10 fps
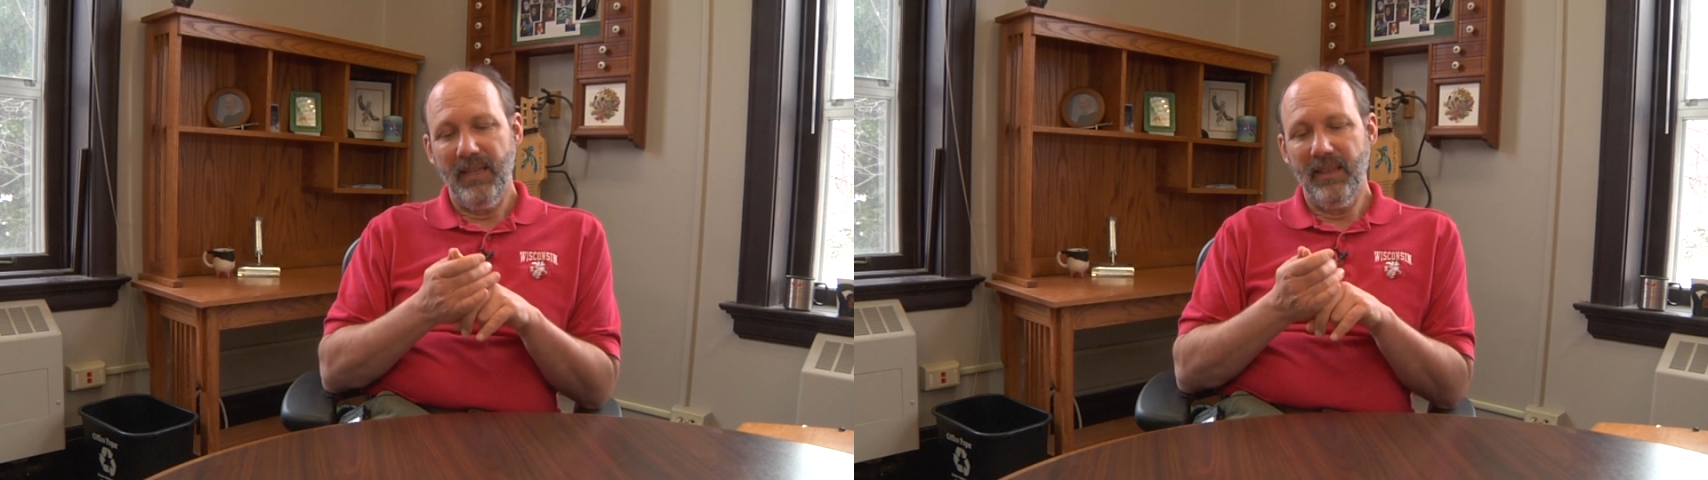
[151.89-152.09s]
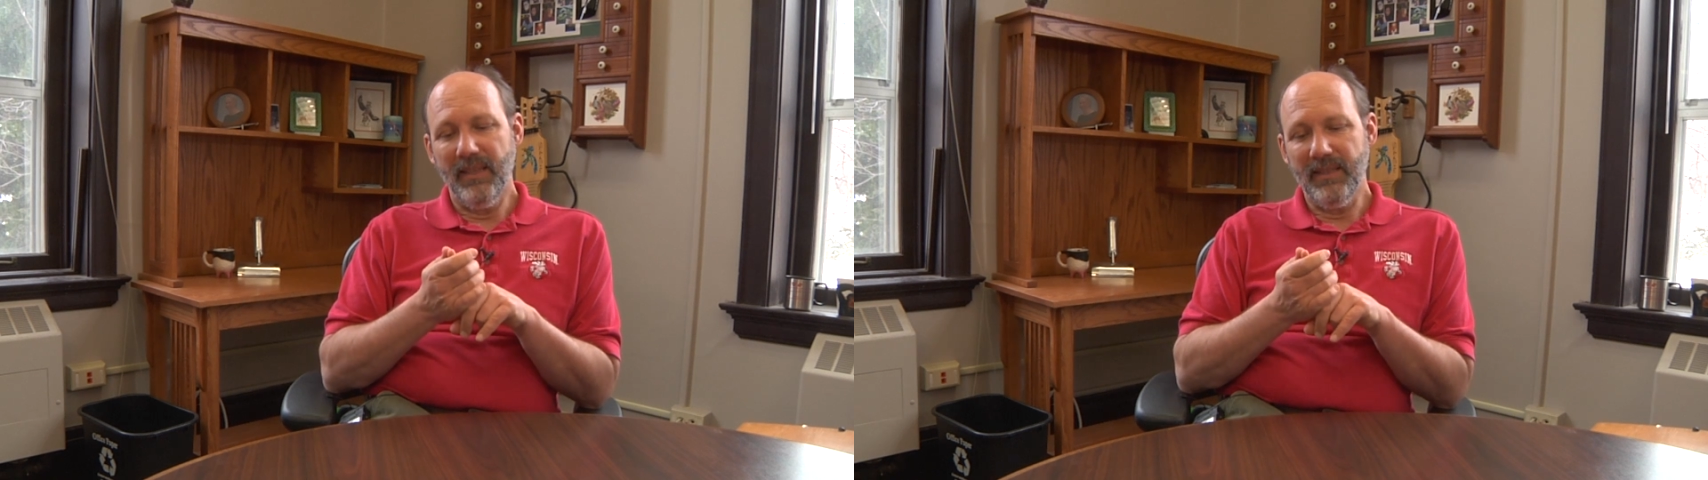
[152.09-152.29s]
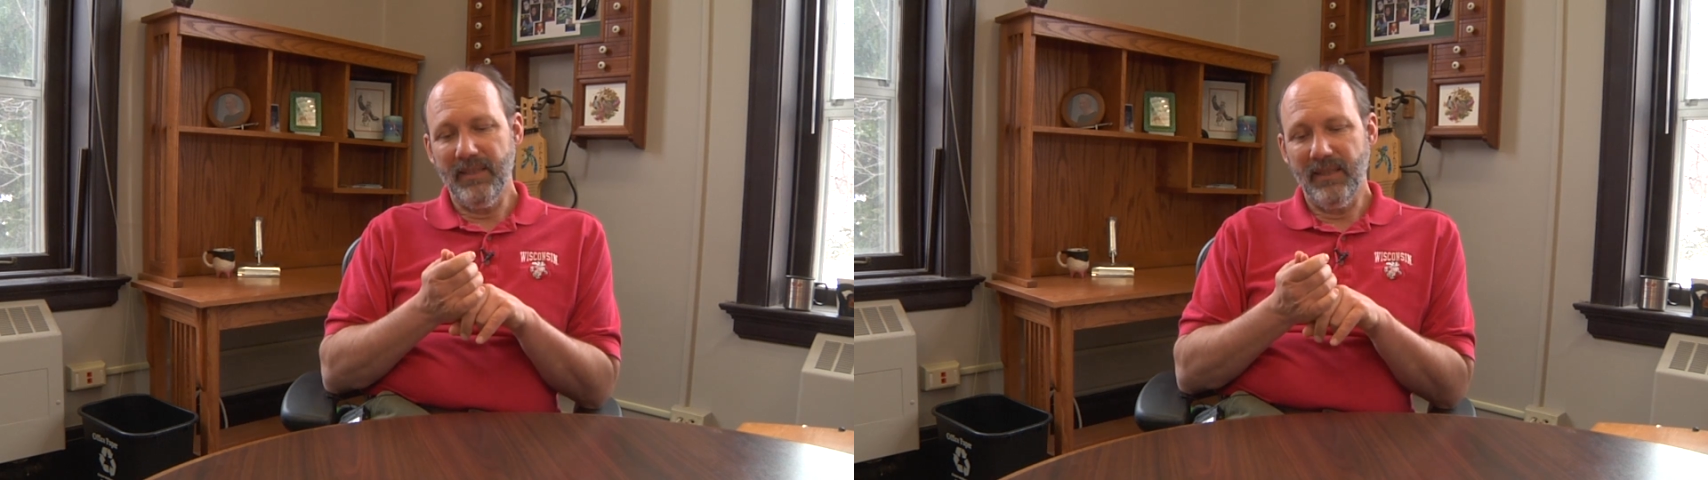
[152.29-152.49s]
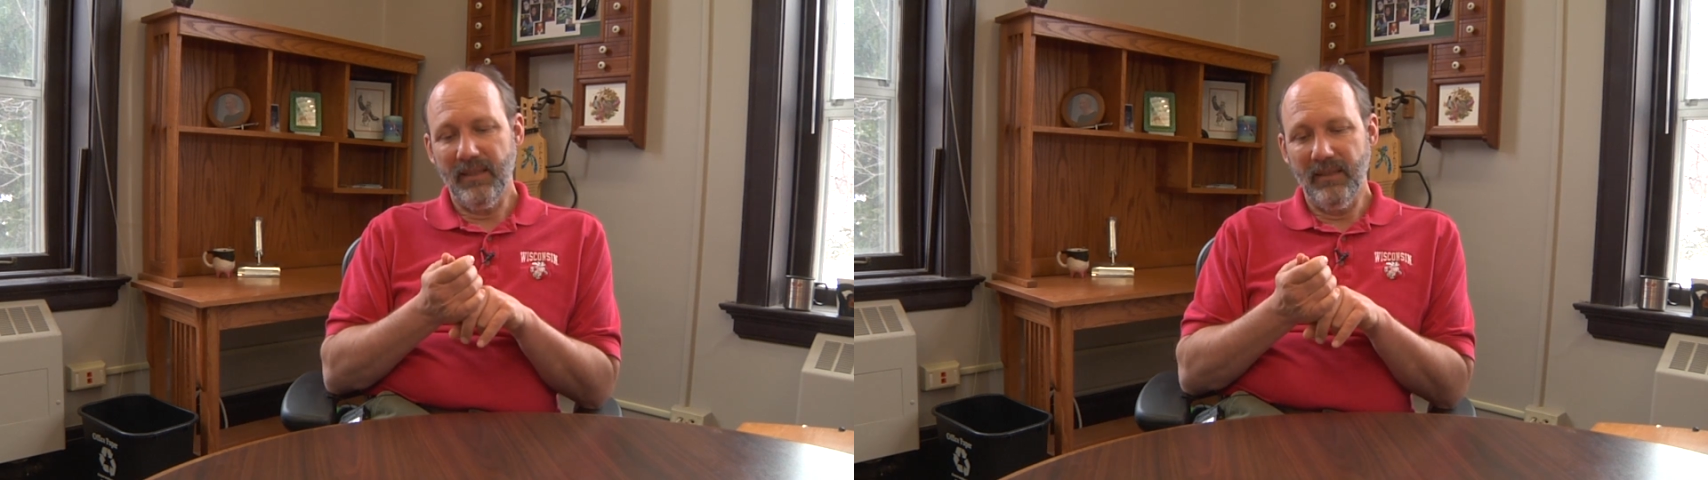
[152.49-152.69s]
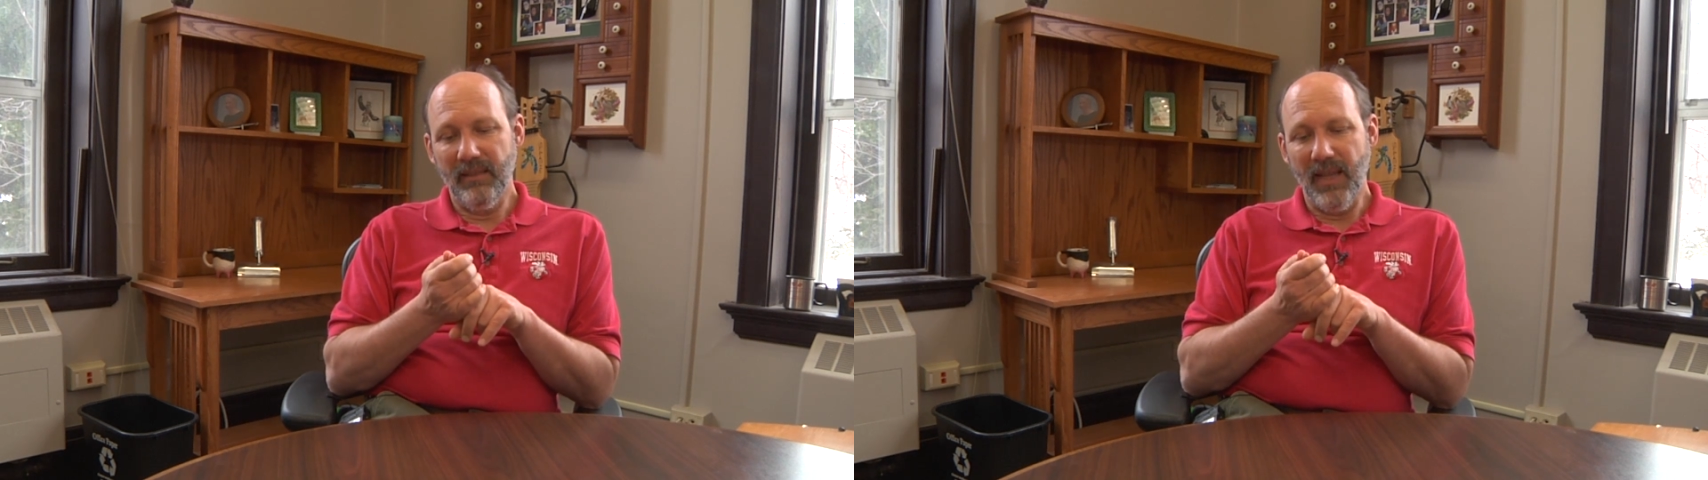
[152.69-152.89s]
This
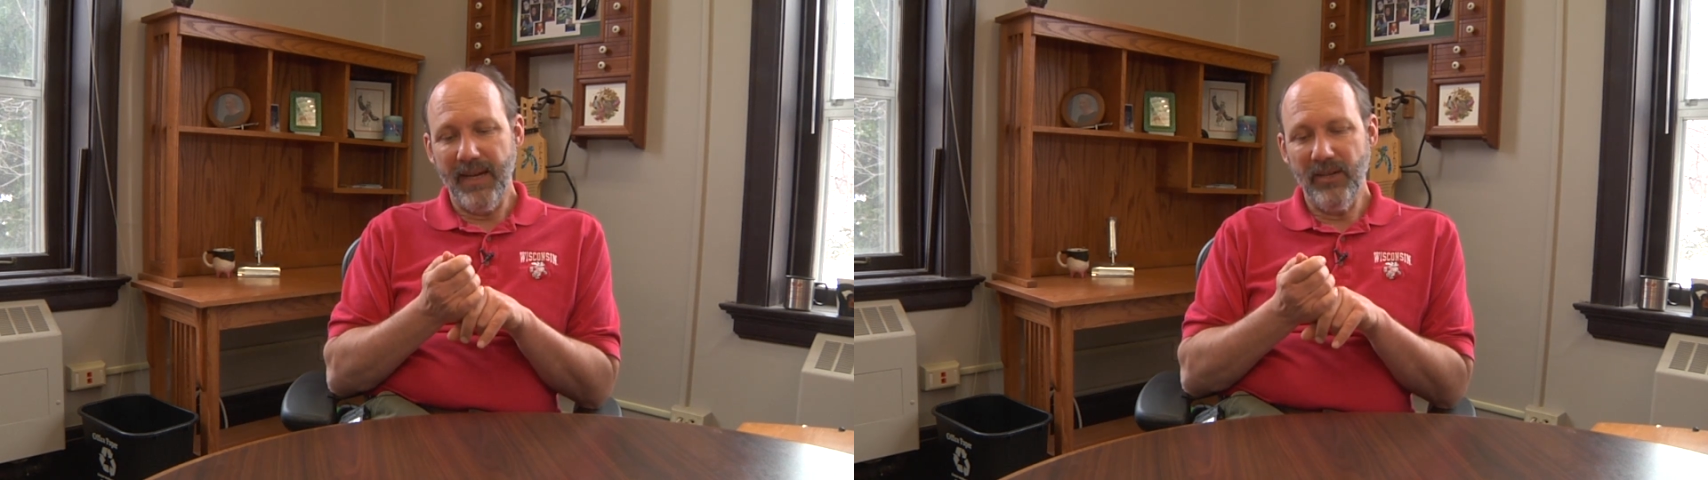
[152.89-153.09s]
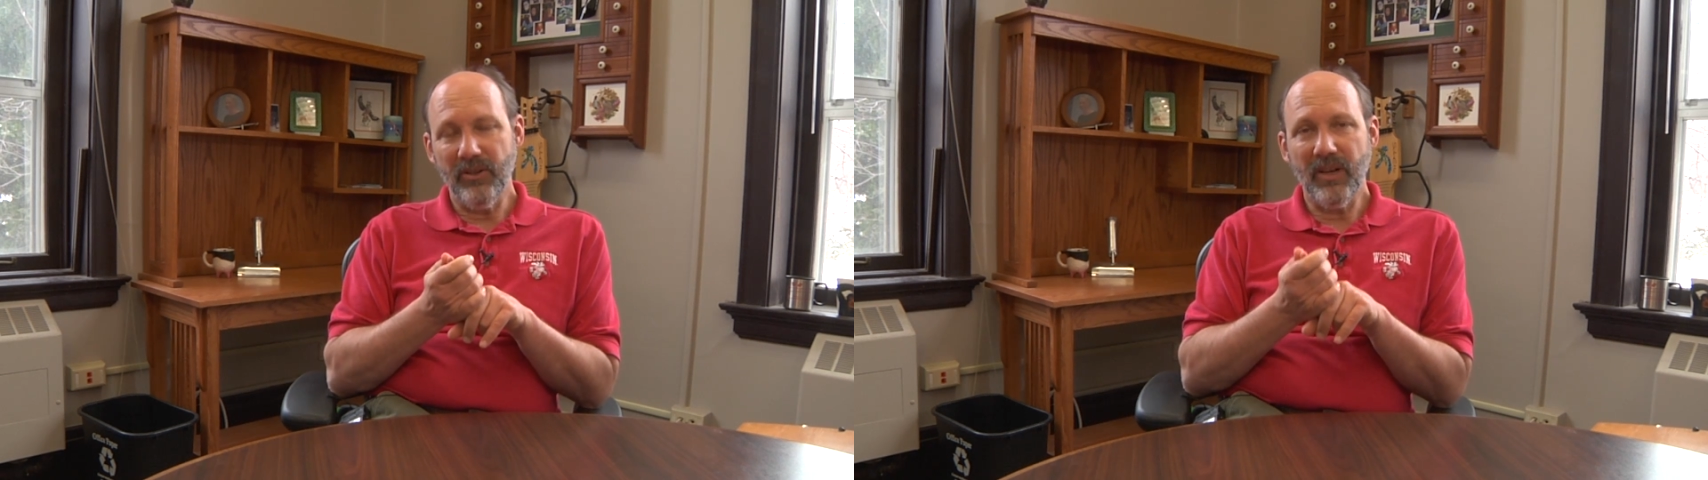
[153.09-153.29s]
liner